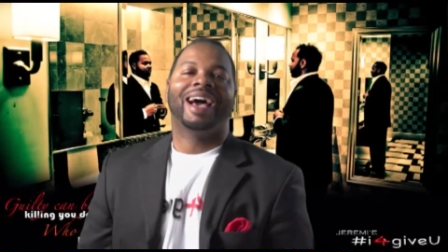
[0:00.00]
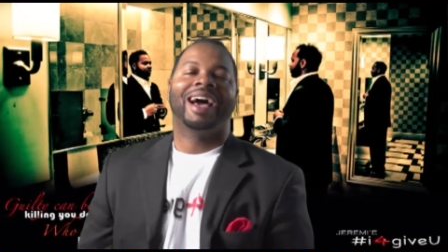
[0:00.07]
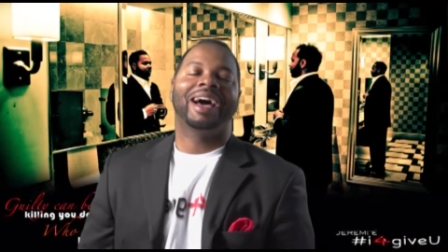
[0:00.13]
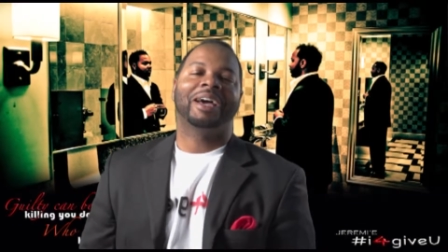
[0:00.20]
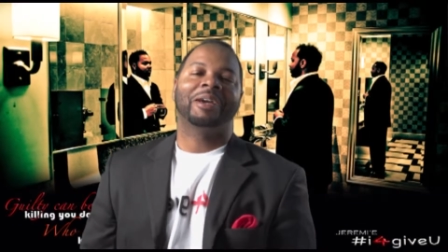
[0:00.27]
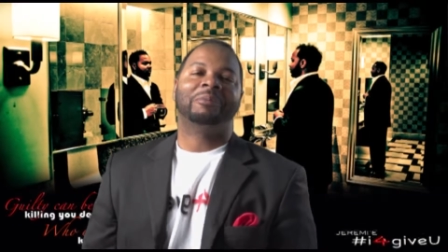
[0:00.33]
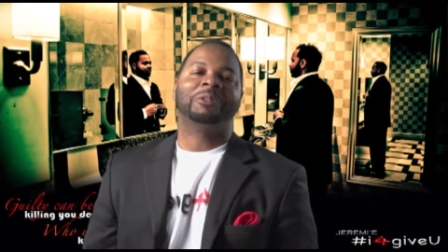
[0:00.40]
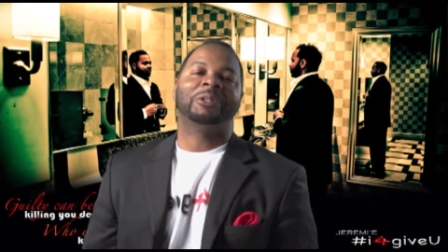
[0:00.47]

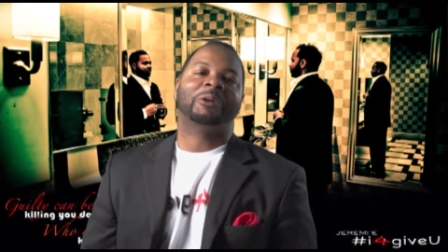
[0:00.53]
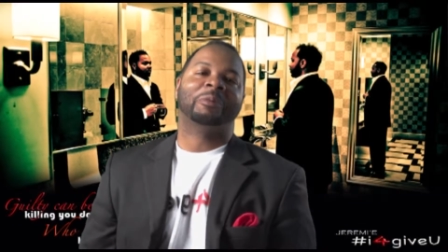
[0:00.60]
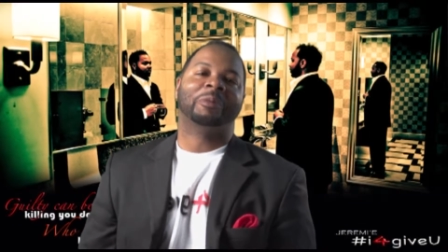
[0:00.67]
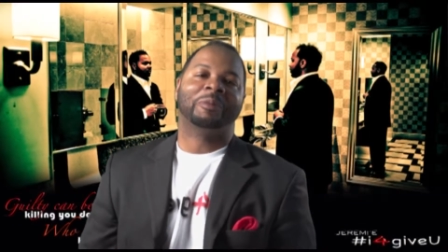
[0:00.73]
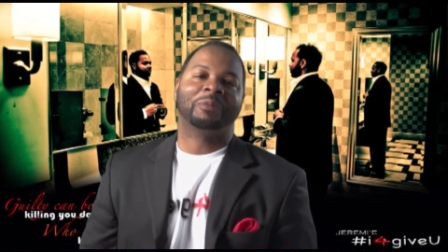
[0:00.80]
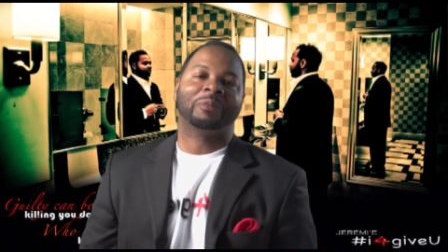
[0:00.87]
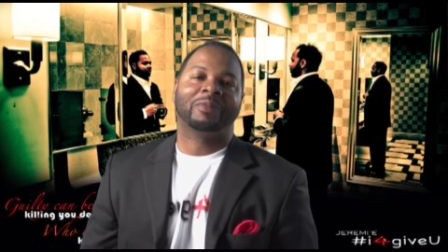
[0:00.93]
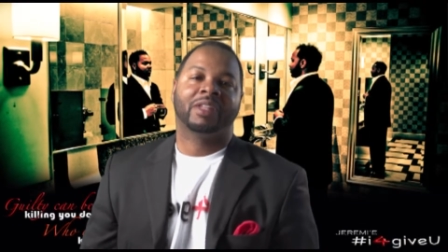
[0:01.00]
Hi, I'm
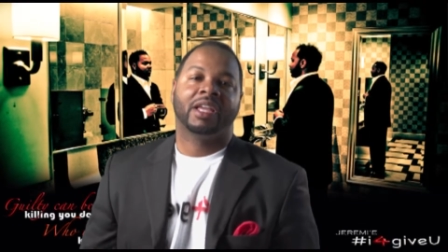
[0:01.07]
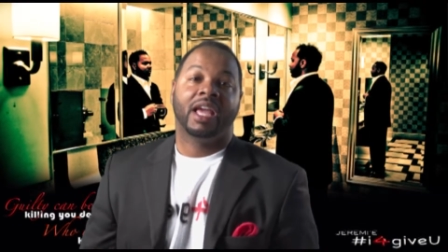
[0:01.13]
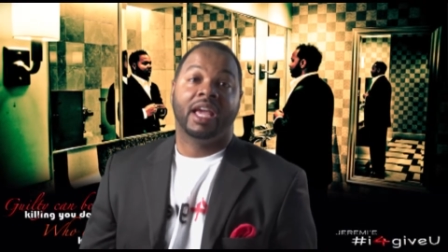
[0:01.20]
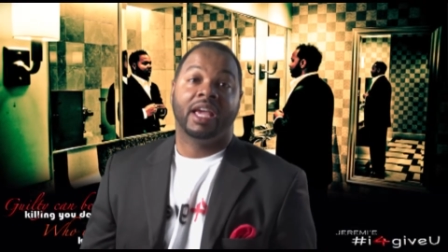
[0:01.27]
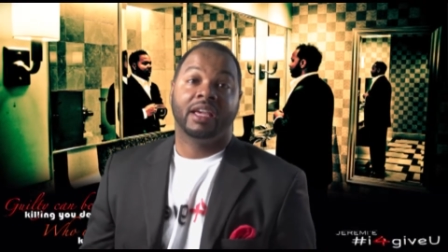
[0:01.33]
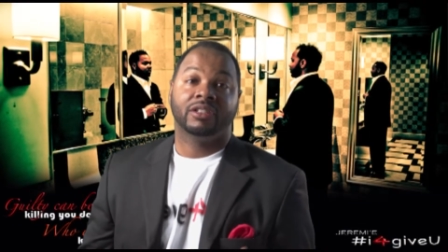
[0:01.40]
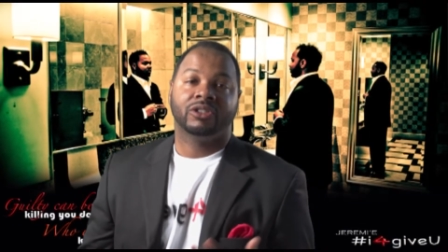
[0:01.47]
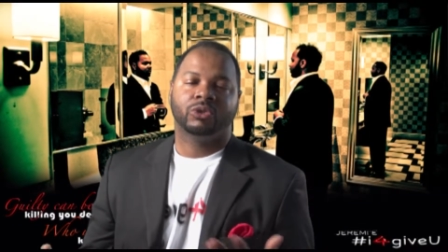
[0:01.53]
Jeremy,
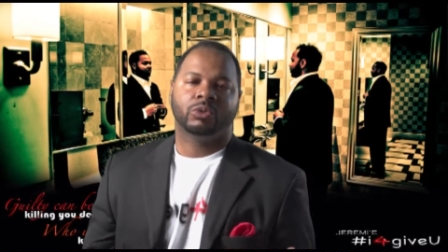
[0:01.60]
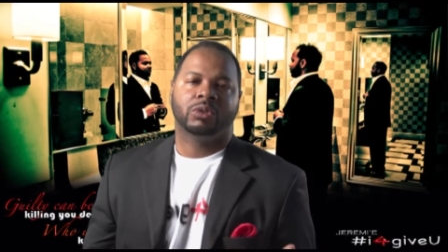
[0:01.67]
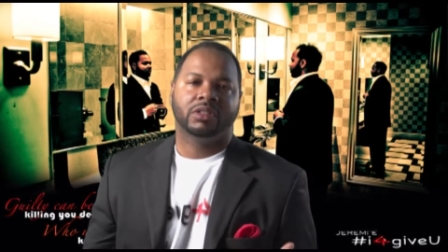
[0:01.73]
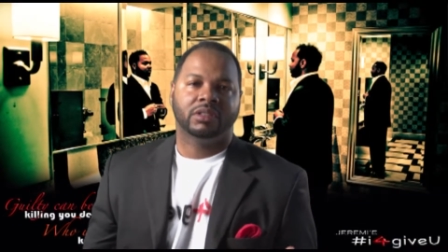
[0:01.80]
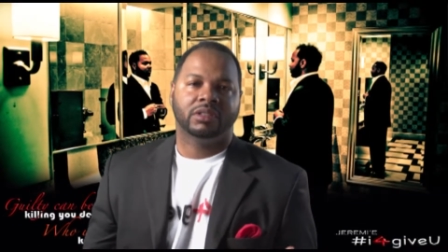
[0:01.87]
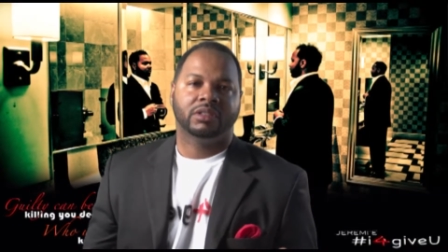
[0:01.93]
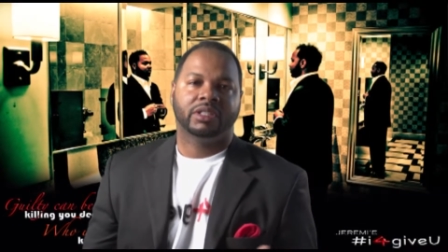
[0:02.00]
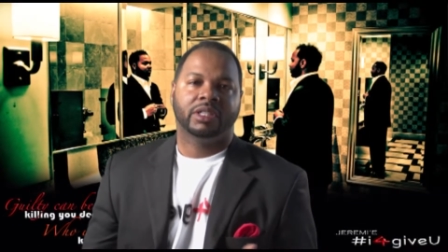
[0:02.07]
and just
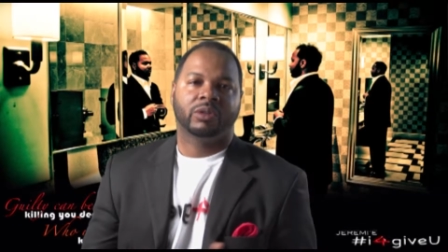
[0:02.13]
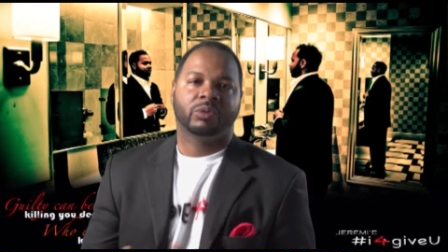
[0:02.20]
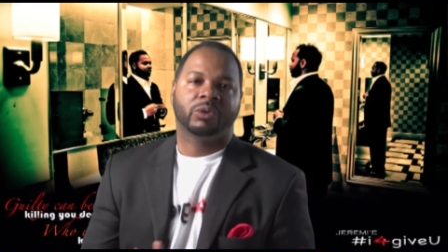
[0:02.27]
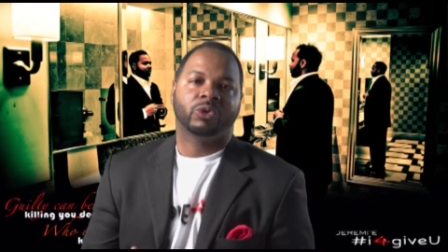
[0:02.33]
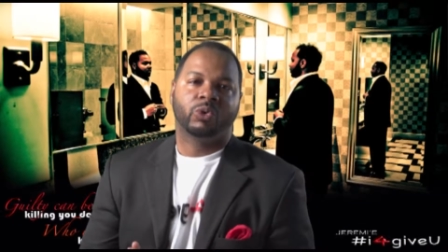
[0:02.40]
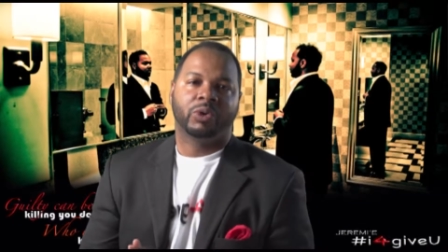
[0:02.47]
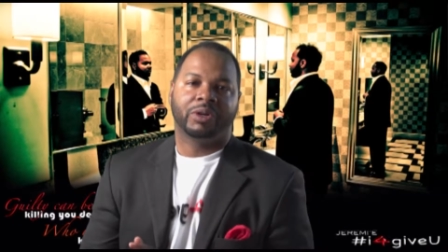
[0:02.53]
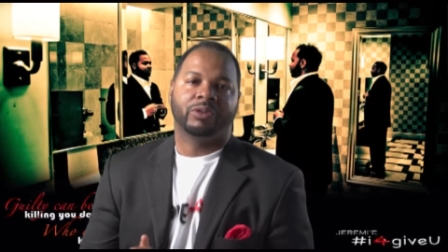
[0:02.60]
wanted to share
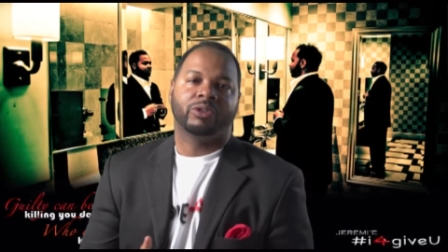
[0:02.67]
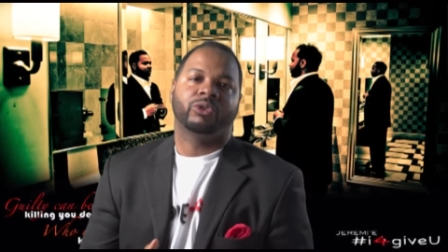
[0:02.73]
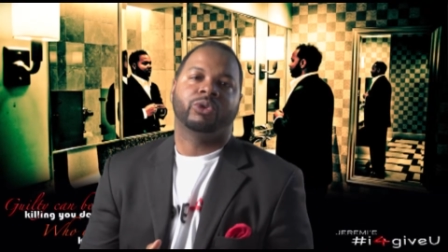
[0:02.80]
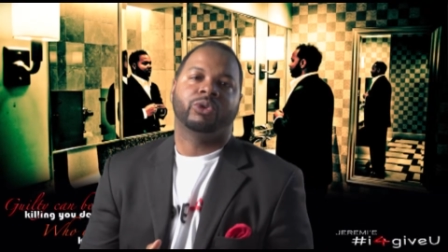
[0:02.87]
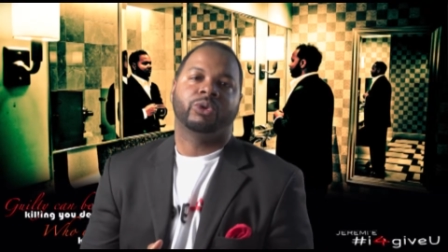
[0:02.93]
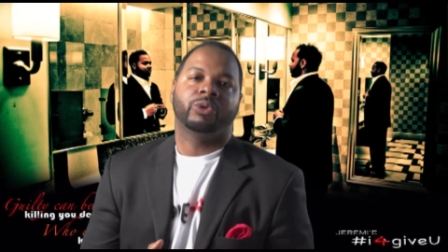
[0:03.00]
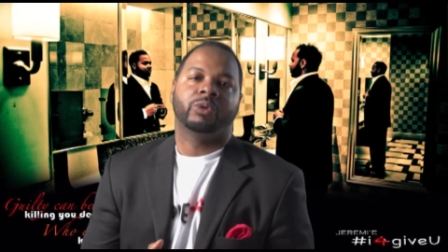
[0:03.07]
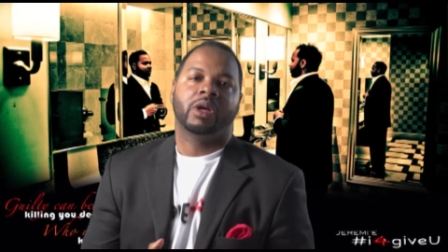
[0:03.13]
real quick with
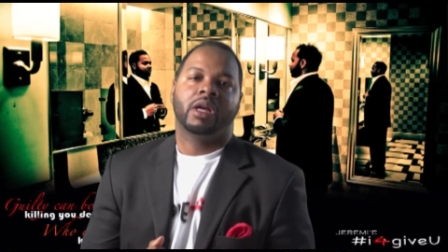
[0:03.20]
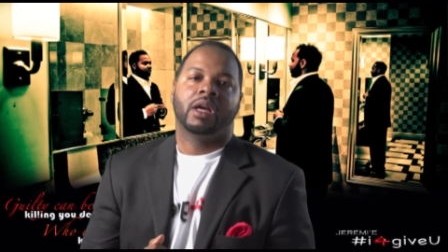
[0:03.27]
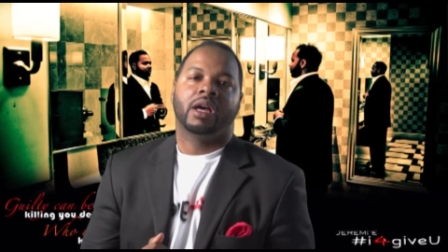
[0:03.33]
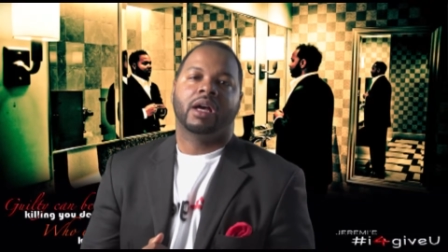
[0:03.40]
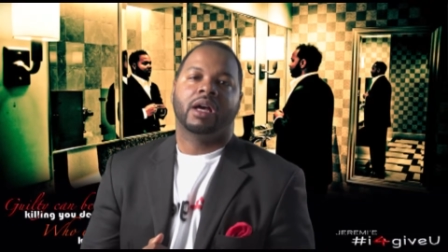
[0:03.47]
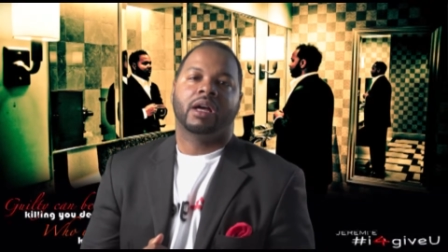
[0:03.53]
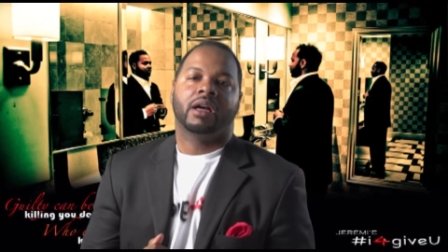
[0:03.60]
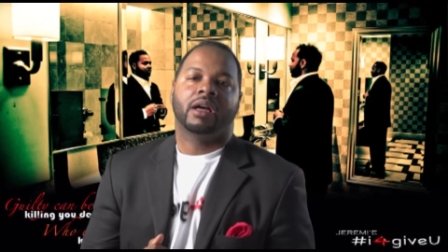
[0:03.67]
you
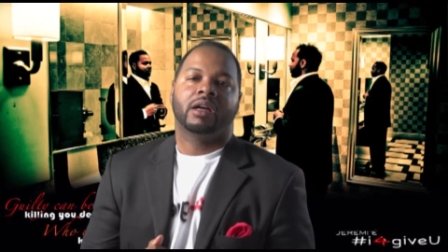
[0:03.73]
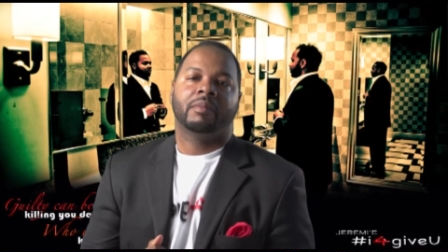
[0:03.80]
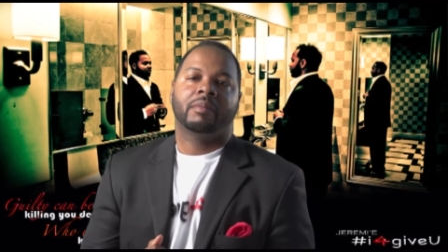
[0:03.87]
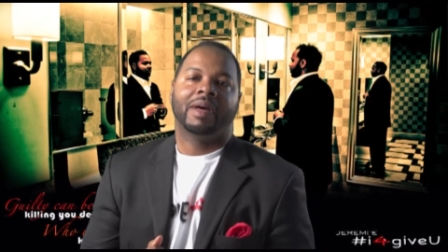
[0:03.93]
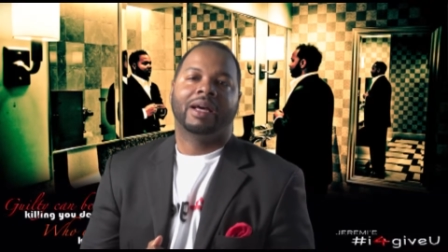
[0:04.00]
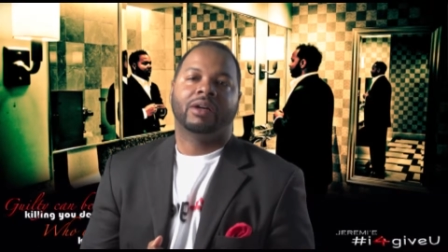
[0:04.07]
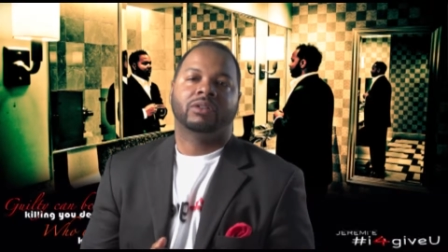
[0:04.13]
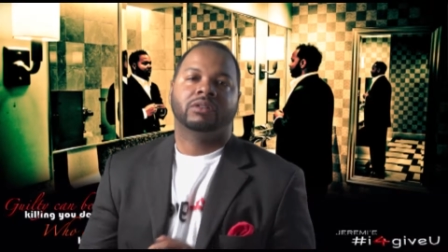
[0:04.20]
uh,
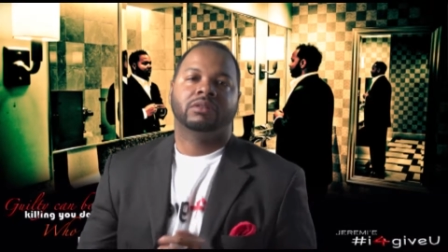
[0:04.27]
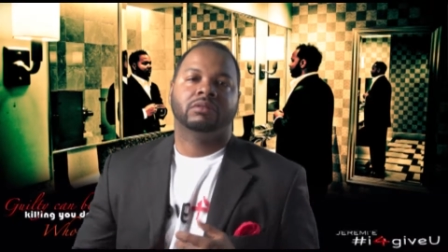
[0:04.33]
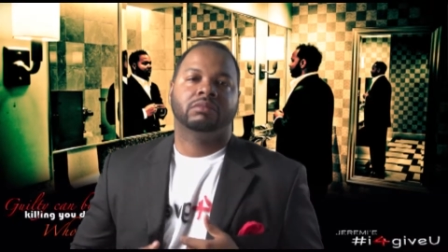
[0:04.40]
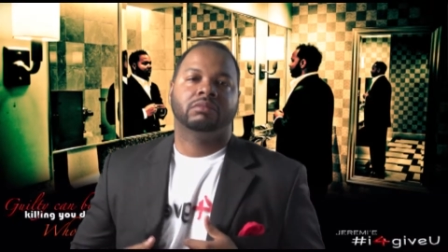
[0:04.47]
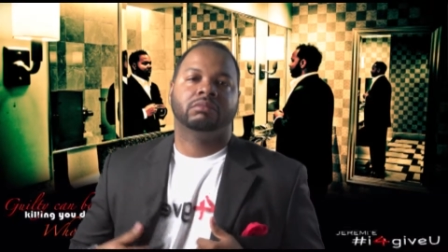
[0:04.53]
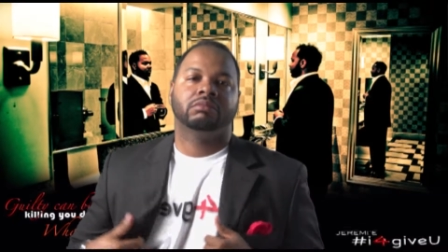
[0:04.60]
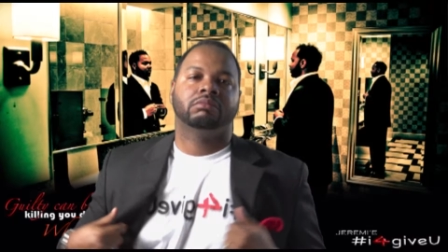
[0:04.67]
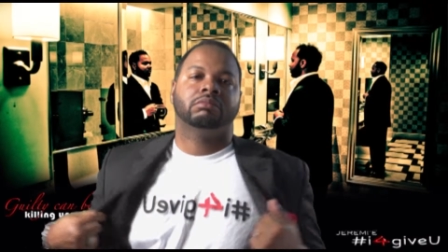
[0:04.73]
about
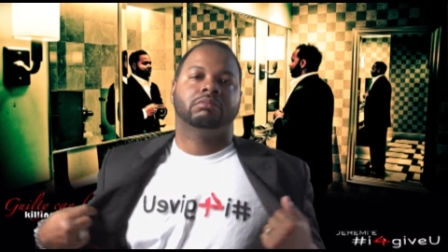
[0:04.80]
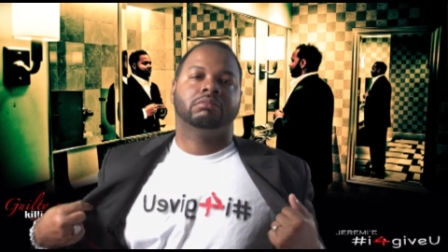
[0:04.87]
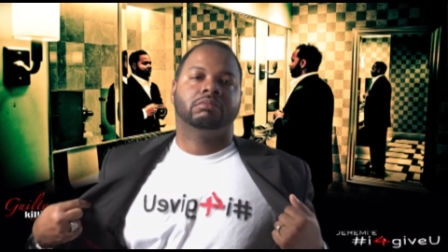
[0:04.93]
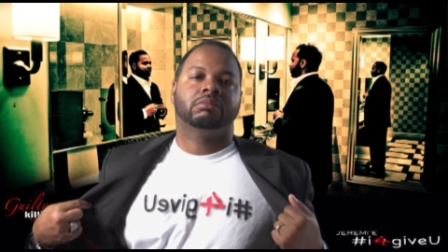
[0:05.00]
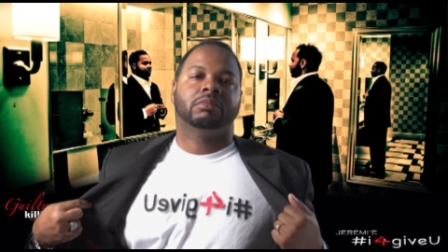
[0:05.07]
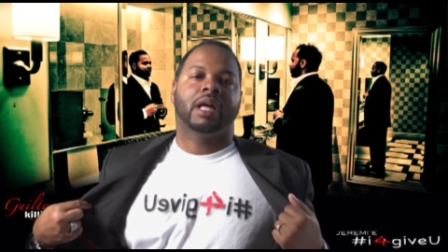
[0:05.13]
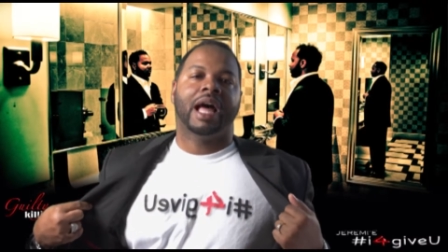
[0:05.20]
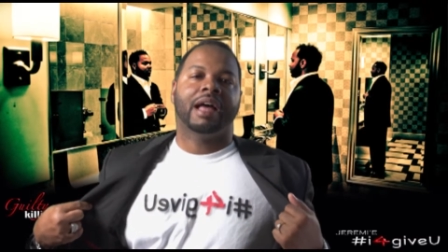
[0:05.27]

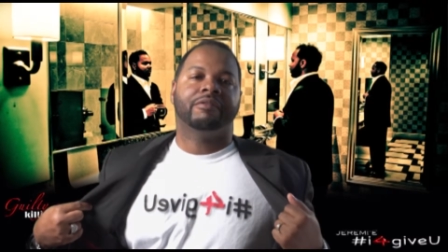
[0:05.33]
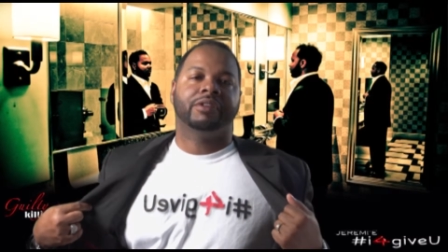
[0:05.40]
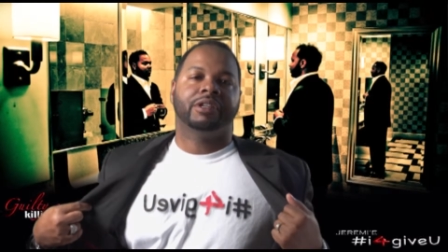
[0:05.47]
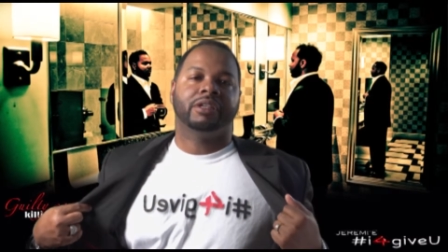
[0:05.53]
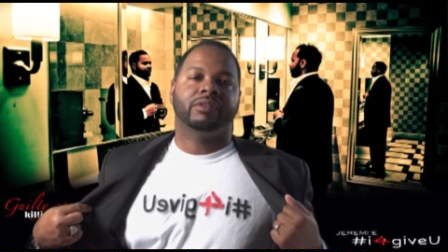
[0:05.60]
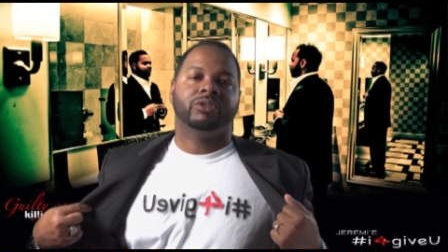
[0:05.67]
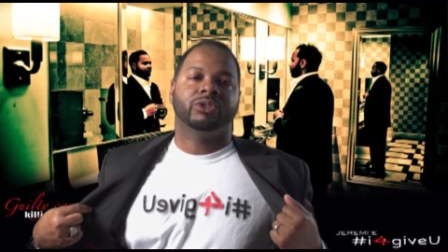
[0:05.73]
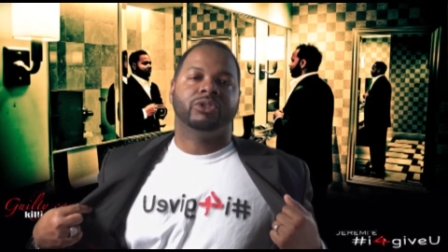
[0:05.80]
I
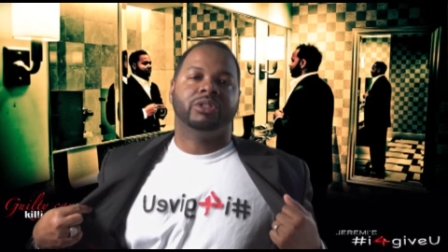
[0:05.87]
Forgive You